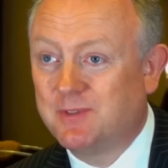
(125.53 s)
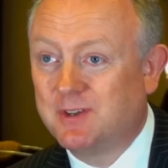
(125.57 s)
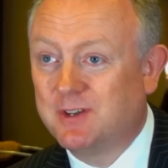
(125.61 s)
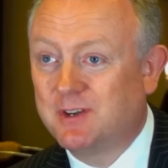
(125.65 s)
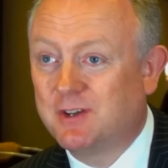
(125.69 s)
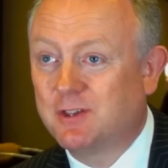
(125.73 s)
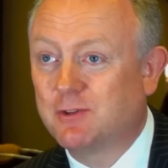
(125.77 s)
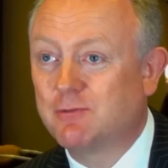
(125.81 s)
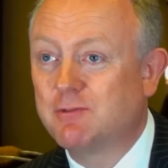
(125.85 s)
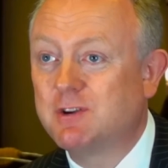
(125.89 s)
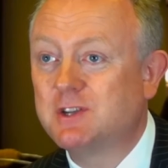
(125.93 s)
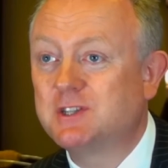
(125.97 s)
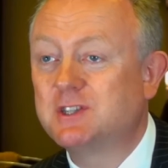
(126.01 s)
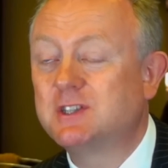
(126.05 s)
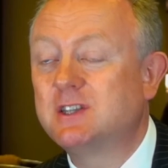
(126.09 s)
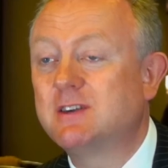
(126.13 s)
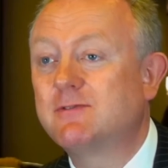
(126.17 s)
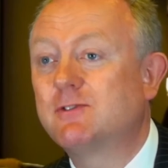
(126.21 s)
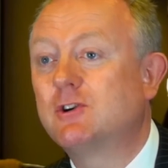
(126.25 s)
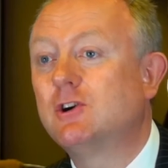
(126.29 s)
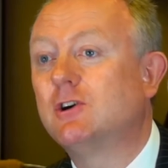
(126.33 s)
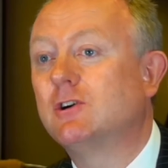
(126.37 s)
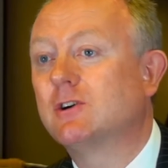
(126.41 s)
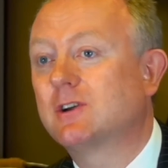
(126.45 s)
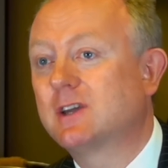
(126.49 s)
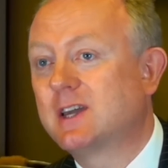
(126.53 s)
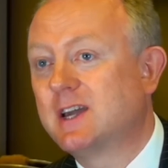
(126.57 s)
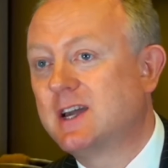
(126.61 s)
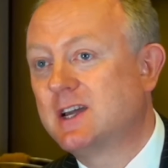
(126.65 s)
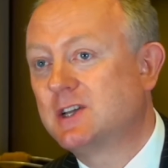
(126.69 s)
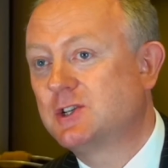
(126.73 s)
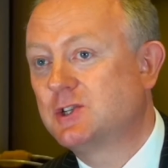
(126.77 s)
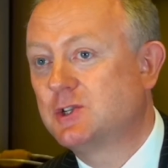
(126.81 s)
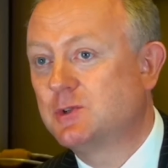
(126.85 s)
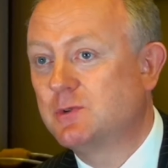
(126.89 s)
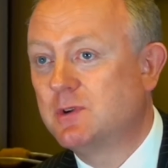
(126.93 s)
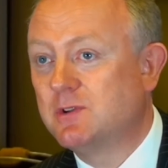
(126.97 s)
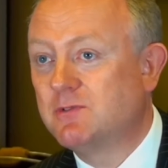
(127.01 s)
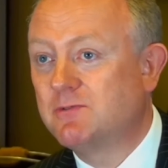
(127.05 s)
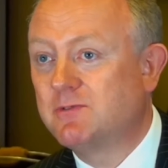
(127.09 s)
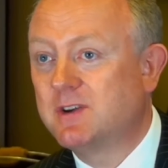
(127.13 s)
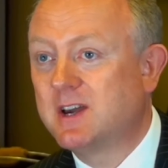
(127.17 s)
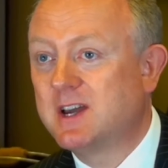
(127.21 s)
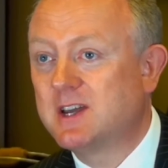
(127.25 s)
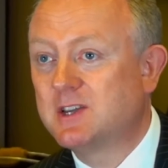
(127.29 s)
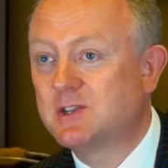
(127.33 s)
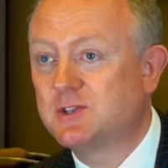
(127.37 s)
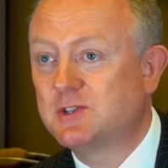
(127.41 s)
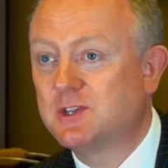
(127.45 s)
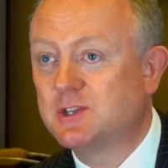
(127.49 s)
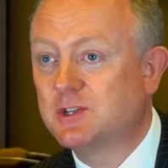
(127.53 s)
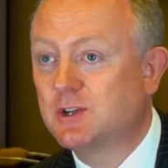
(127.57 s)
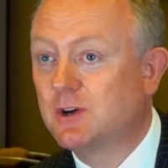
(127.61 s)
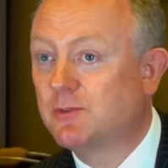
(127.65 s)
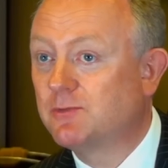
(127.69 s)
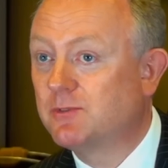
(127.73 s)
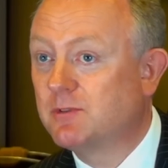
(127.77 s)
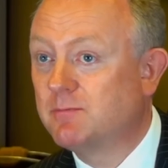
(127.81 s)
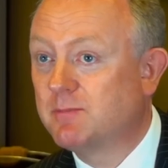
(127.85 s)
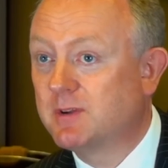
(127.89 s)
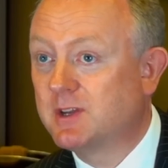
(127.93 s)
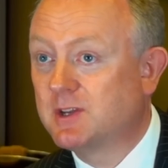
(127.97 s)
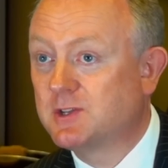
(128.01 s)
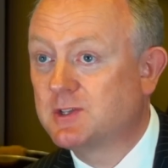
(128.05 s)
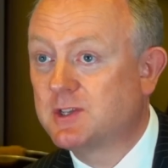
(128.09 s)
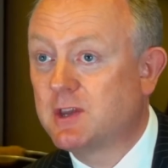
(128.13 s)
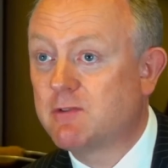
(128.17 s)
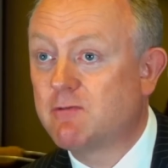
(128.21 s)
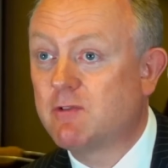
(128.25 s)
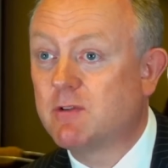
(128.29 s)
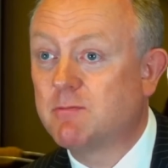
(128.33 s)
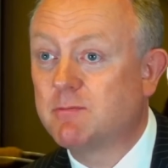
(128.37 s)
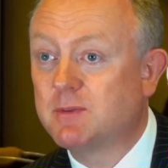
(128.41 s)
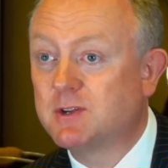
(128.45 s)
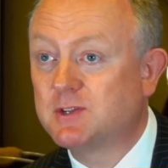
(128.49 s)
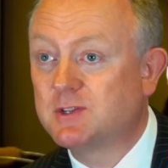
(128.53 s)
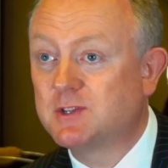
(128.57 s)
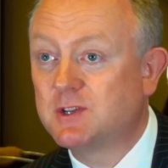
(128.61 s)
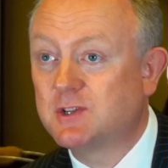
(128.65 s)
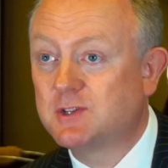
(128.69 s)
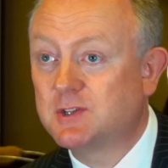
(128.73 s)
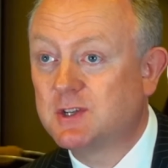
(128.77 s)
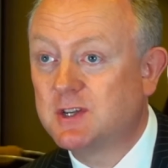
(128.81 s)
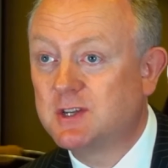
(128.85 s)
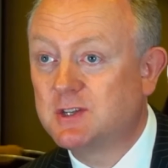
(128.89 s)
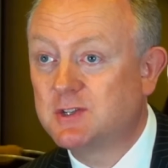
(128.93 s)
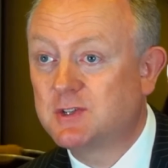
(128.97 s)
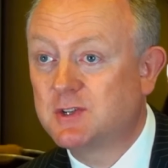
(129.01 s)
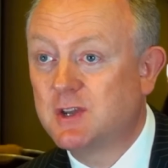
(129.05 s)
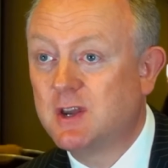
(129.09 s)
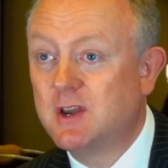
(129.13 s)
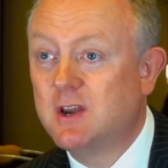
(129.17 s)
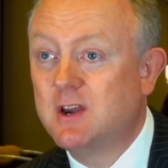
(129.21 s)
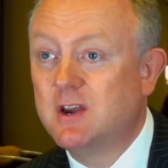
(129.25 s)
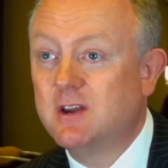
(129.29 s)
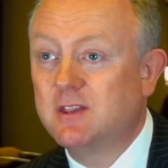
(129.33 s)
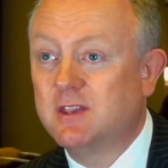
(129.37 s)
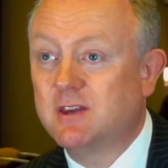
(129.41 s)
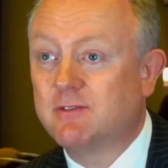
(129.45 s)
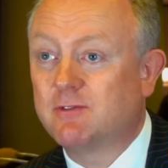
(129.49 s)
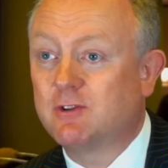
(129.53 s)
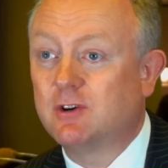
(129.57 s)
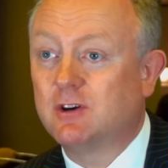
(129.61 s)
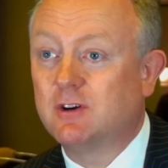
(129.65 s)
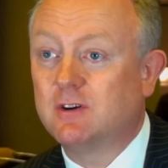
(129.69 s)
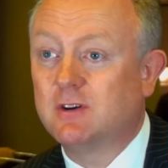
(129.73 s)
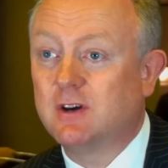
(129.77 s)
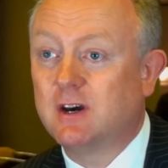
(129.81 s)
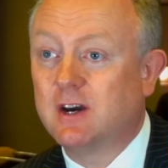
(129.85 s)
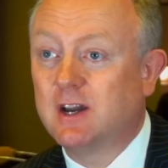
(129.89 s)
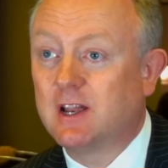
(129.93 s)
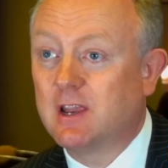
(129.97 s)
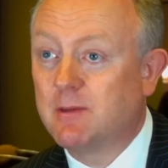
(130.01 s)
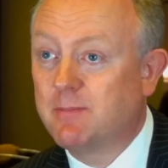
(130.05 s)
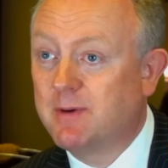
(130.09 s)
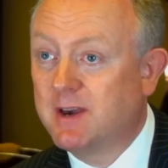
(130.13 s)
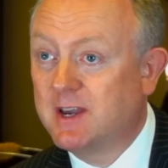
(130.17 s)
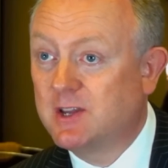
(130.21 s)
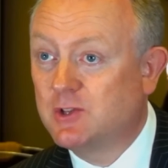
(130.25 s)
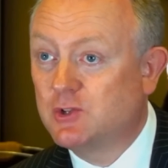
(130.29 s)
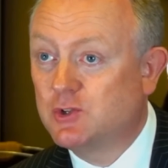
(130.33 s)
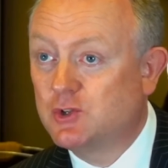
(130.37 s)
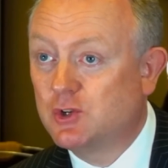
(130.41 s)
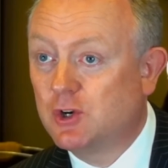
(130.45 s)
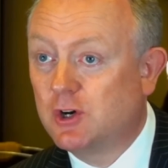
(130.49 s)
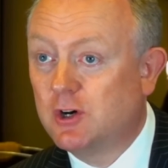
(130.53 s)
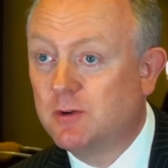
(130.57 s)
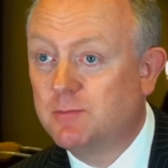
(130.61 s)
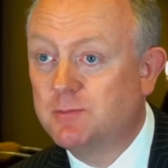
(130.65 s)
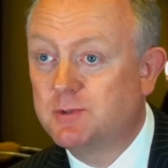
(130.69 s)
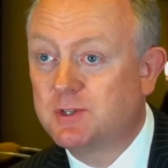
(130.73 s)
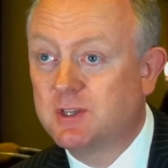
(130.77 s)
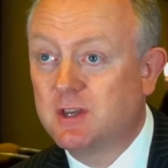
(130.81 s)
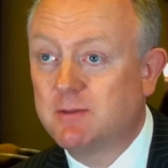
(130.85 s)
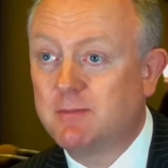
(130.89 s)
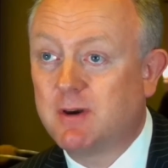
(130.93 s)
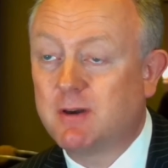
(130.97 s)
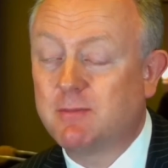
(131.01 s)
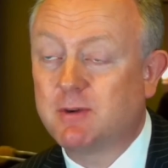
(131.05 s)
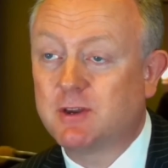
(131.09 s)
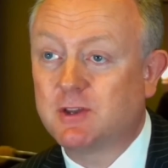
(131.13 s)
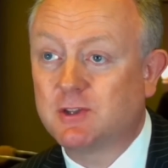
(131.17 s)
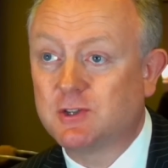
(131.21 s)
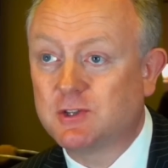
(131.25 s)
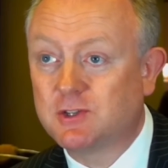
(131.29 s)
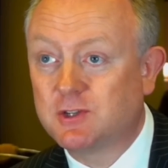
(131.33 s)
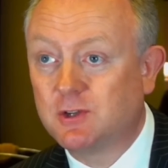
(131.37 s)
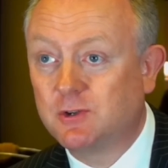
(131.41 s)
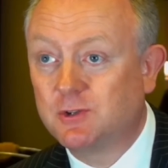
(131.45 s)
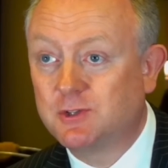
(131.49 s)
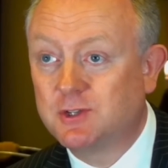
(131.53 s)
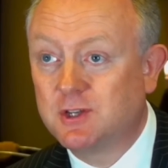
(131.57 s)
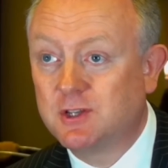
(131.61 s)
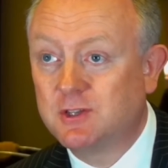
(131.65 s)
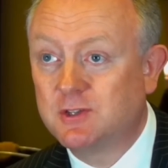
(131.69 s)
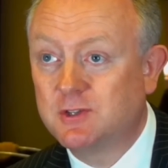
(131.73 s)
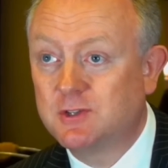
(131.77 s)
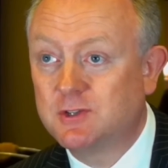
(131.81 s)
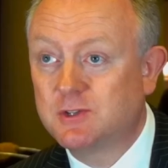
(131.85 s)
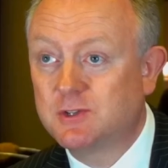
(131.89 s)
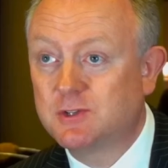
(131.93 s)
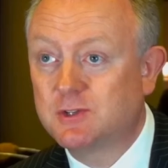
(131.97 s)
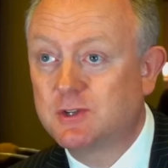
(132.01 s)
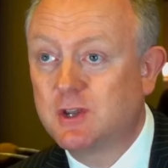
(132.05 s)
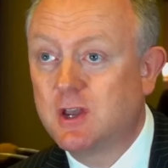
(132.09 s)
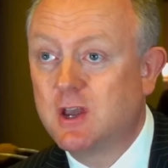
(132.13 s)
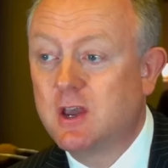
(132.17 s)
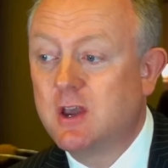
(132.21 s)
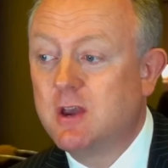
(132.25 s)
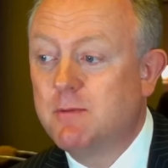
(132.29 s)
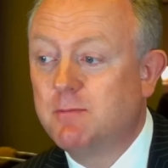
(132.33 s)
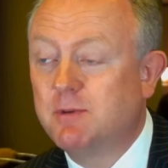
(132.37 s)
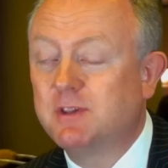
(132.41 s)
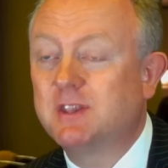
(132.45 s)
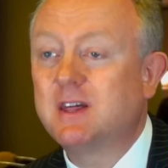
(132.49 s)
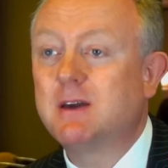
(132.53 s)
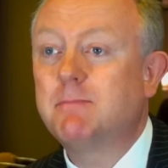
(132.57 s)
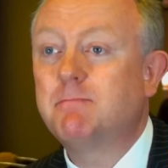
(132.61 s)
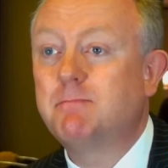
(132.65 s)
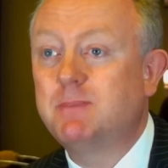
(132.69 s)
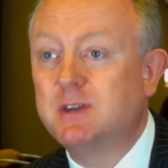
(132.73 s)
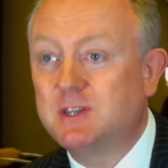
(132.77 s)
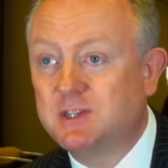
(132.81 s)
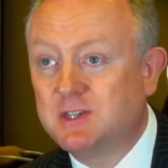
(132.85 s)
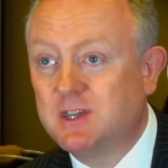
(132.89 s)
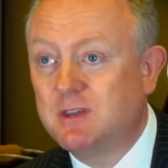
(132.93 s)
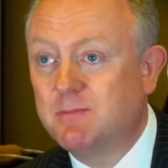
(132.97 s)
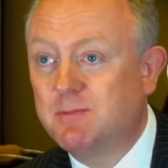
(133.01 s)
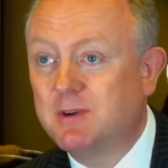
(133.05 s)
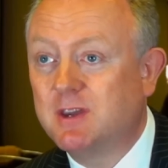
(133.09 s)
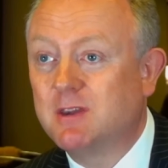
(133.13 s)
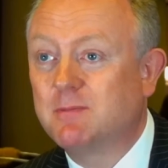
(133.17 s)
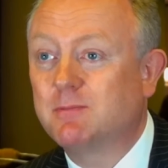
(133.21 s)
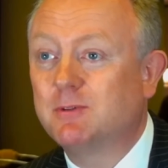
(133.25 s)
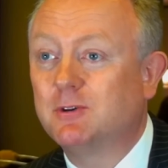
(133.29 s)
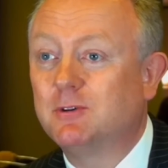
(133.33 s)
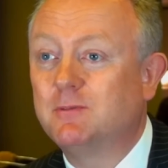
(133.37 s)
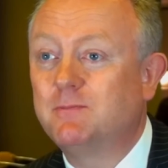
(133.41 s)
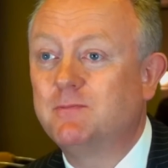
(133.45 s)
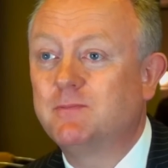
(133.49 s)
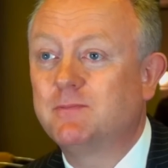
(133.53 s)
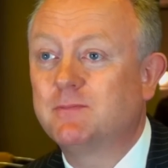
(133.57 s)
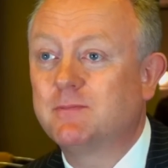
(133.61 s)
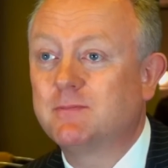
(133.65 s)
You know, the reason they've got cash to invest is often because they run businesses, they've got highly paid jobs, they might be consultants, but they're busy people.